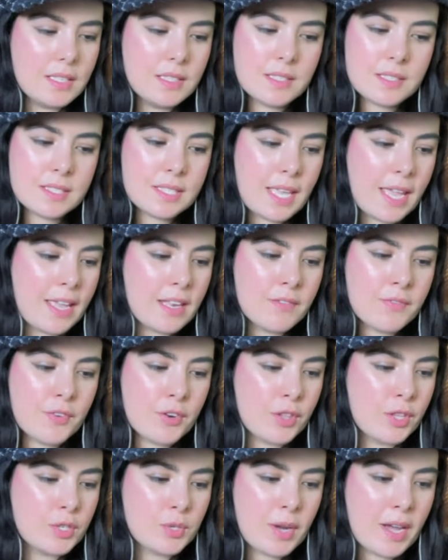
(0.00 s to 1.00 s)
Insane
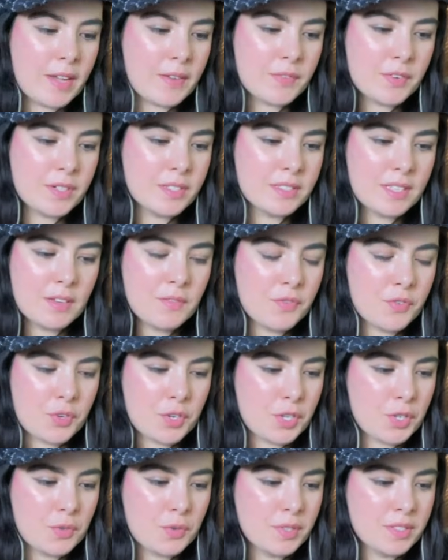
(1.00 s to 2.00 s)
for the driver, insane for
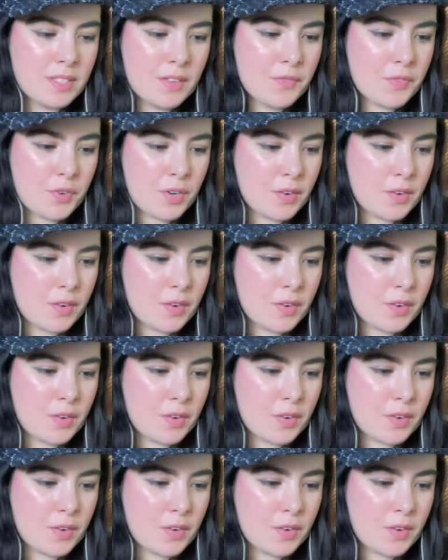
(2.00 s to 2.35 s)
you, insane for